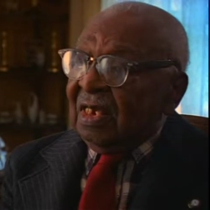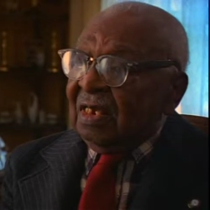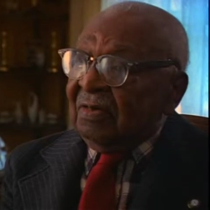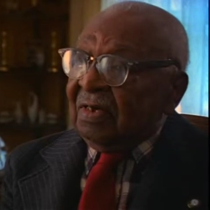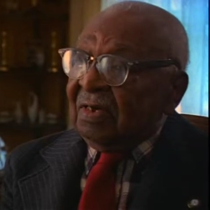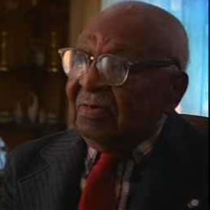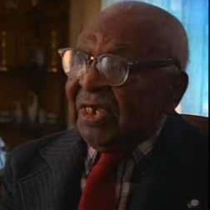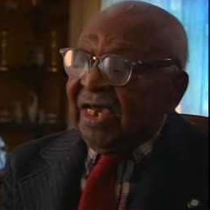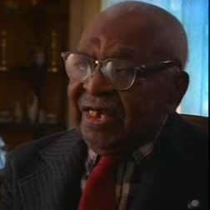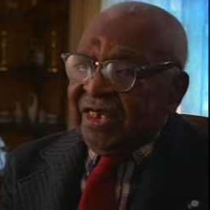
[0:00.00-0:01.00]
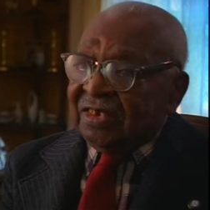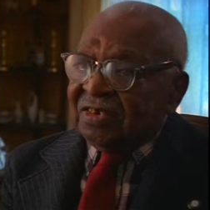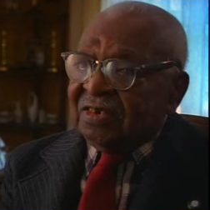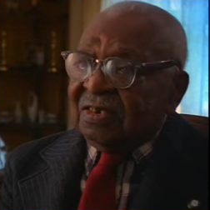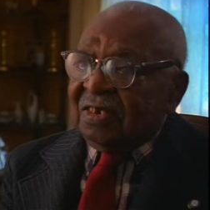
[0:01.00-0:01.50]

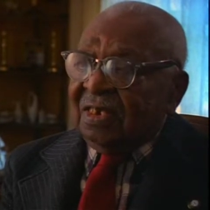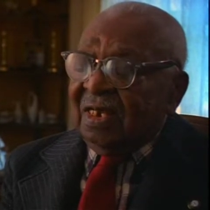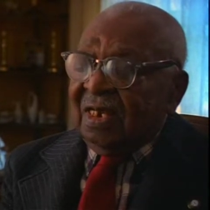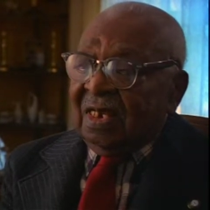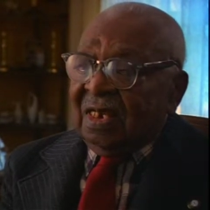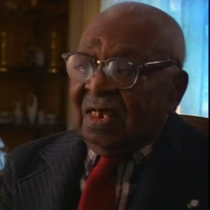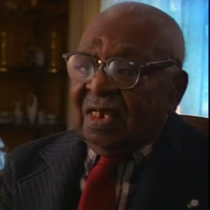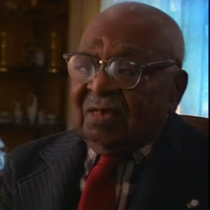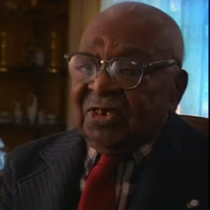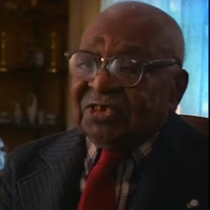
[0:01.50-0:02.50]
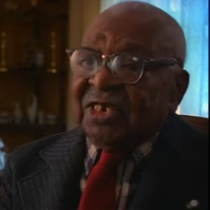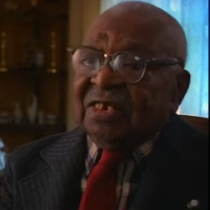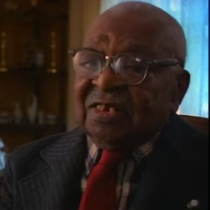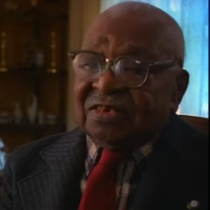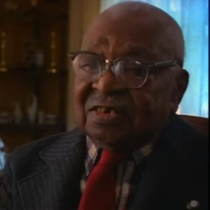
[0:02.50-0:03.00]
mechanics
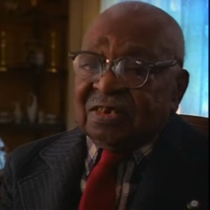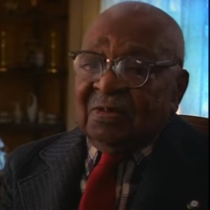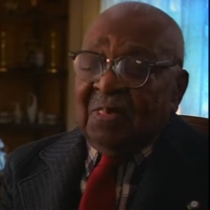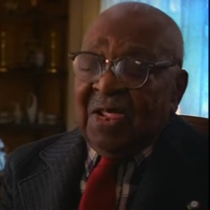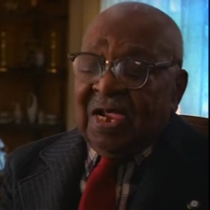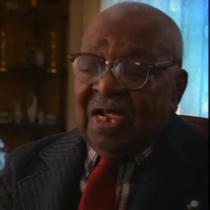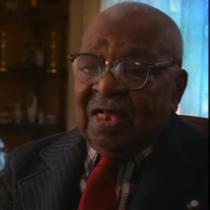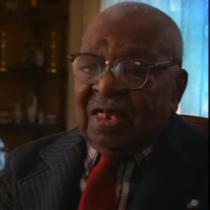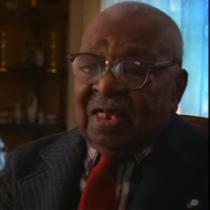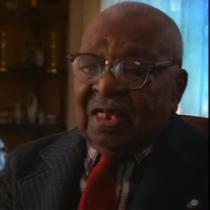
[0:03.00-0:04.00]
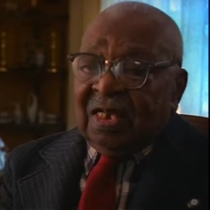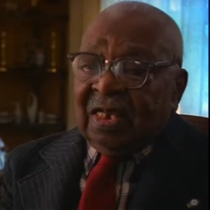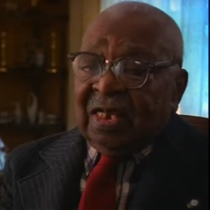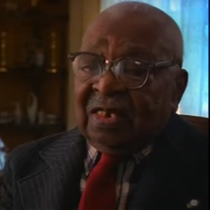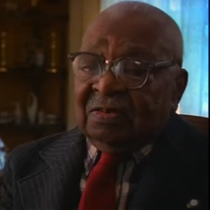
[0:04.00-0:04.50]
machinists.
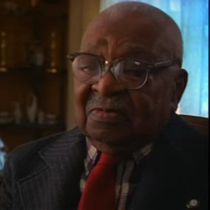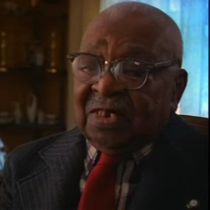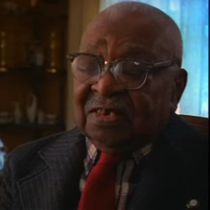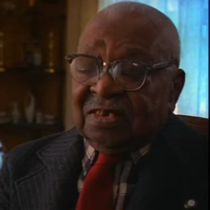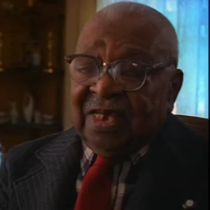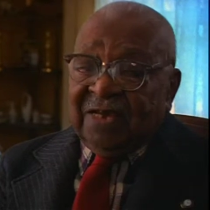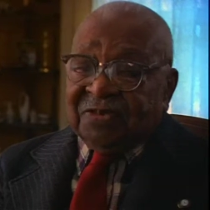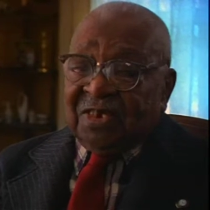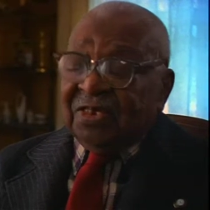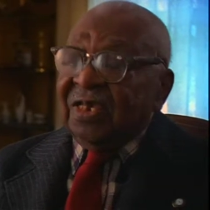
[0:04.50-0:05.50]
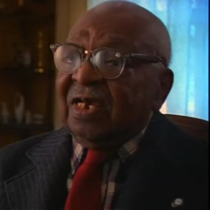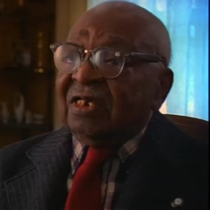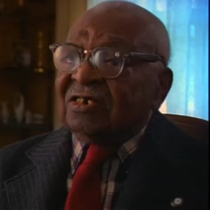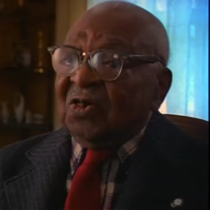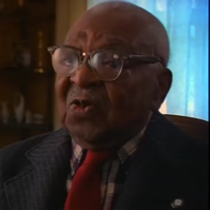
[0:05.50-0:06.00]
And but after a year
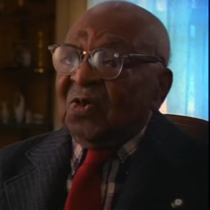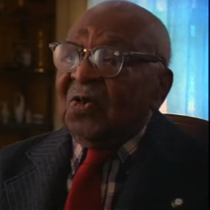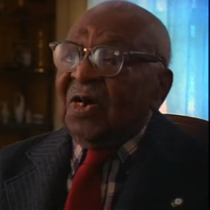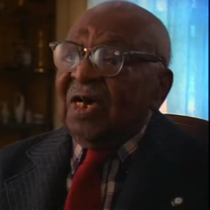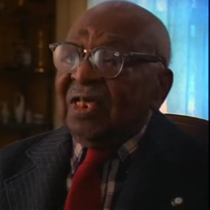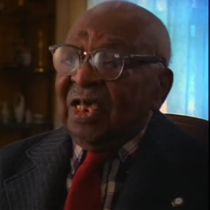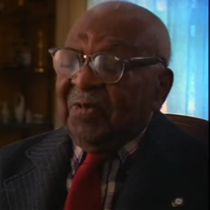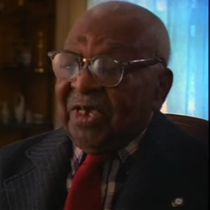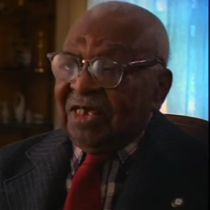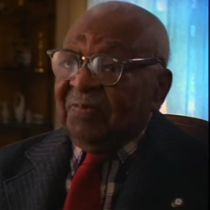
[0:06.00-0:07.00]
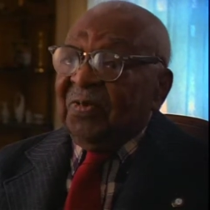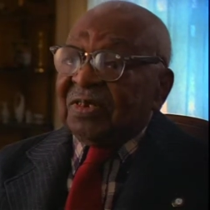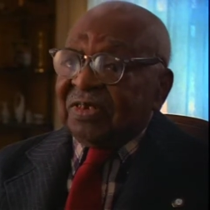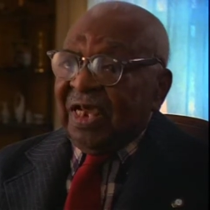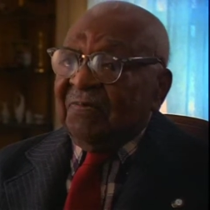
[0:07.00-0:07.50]
or so, they began to
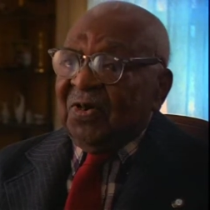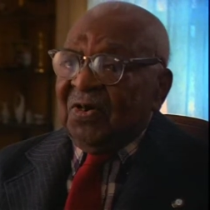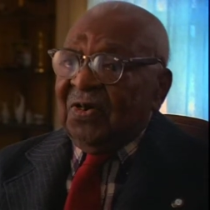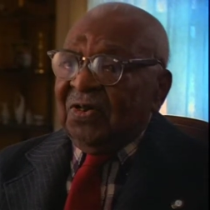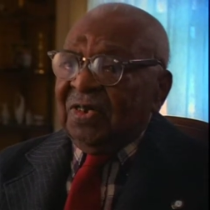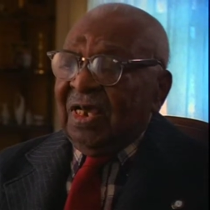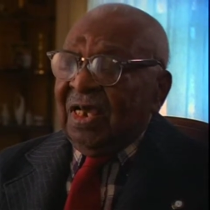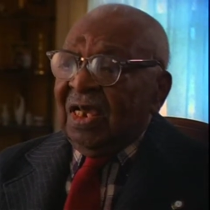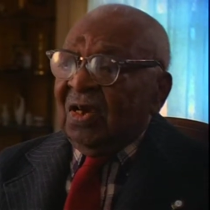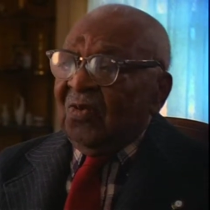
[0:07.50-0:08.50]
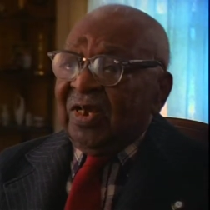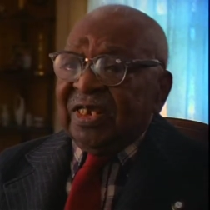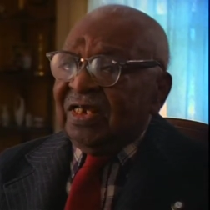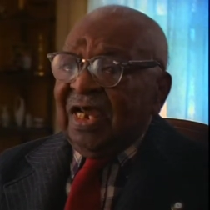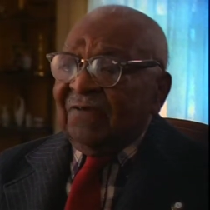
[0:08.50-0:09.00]
put them on. We
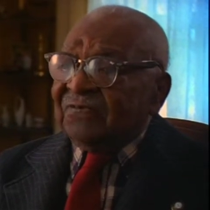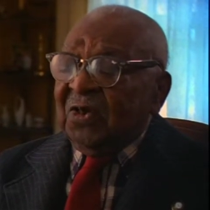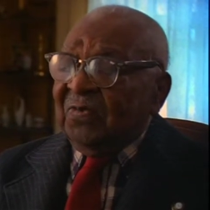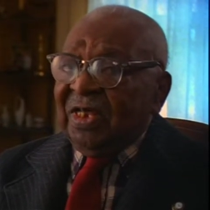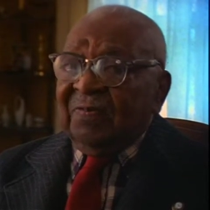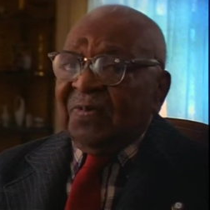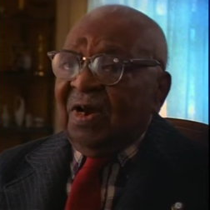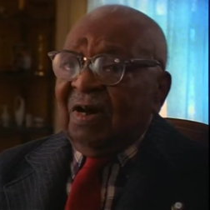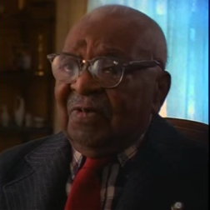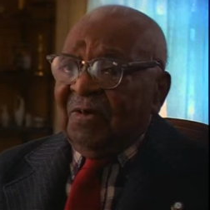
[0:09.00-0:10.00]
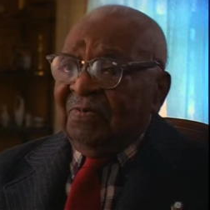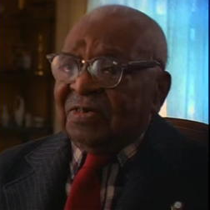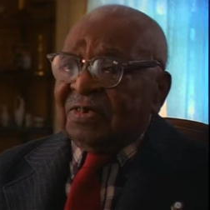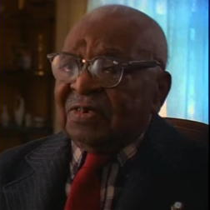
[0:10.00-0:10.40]
didn't have too many problems.